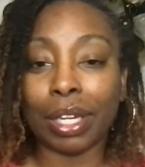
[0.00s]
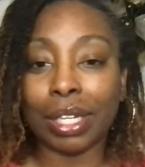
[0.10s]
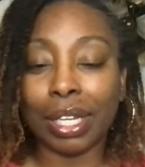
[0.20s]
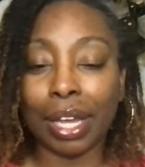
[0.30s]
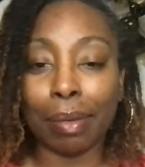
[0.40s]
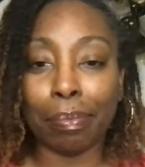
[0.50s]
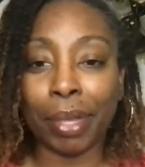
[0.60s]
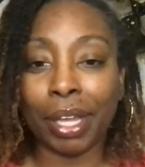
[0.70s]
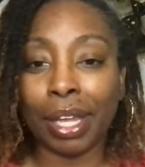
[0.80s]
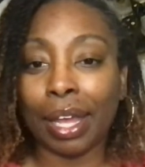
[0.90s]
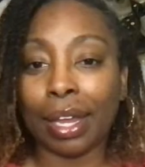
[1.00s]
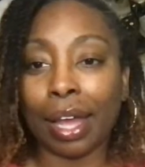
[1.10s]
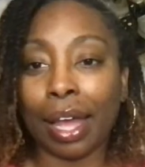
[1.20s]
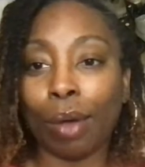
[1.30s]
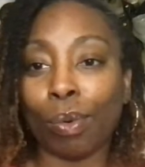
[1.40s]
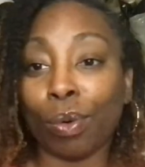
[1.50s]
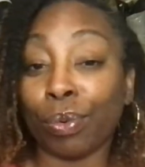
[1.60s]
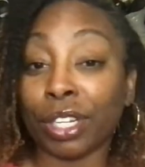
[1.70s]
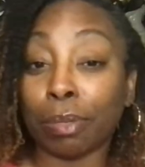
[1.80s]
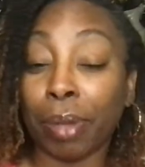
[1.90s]
DM me and I will
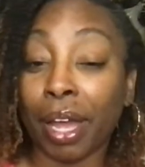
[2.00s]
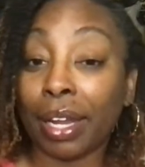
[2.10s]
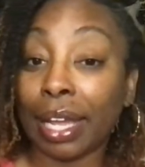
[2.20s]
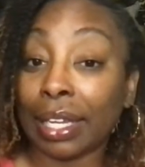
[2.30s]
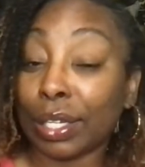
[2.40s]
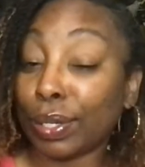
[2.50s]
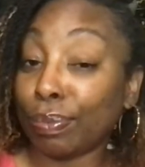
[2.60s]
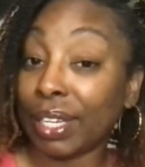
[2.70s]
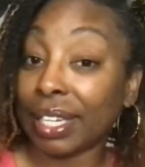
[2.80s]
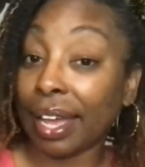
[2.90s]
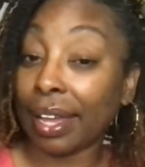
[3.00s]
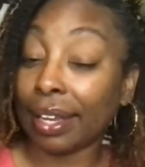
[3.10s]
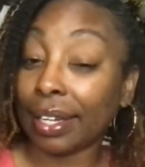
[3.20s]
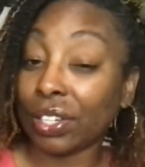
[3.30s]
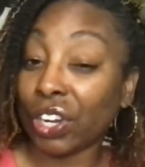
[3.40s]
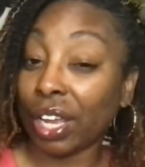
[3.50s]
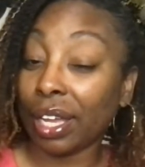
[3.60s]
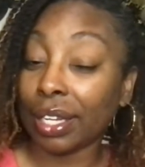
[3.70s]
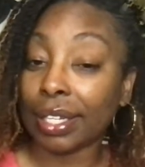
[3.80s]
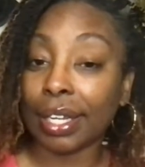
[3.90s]
respond as soon as I get a
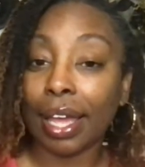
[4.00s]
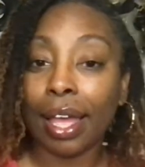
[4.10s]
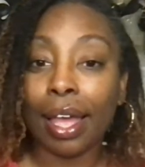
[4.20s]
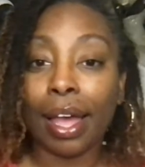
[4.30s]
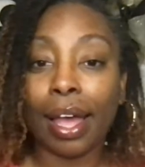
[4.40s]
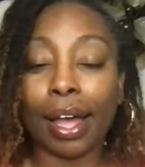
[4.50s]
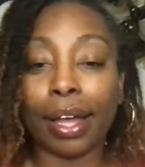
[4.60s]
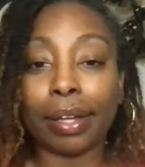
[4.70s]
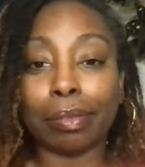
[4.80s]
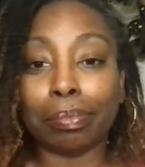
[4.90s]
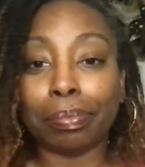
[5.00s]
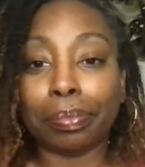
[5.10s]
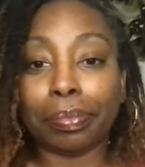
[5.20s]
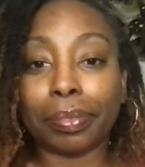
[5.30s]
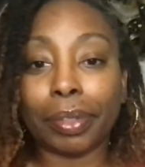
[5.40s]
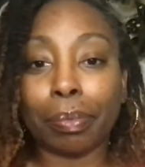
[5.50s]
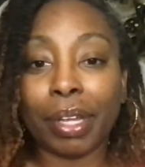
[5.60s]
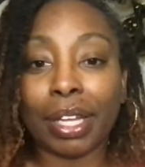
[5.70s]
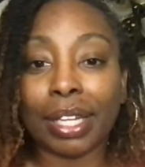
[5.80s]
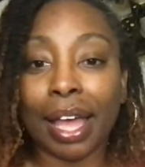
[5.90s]
chance, um,
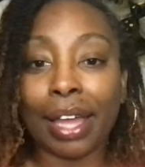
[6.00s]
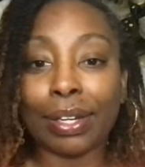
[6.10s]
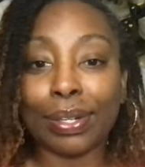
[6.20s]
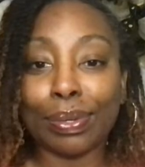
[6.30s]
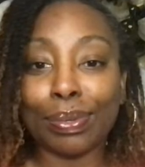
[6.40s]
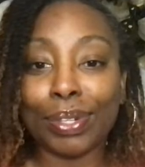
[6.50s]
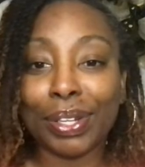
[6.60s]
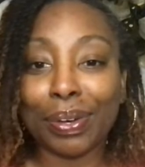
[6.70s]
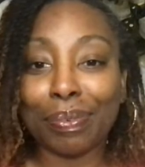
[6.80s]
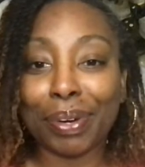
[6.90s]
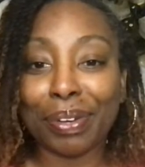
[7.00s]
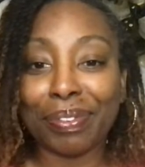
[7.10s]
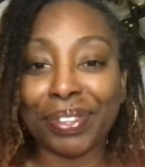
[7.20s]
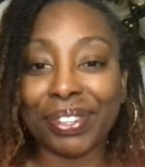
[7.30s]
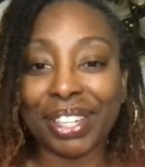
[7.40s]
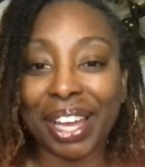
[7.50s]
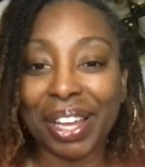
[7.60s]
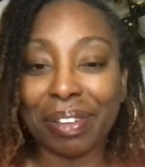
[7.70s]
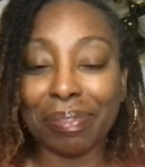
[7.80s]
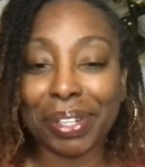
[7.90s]
because I do still work full
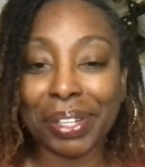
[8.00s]
time.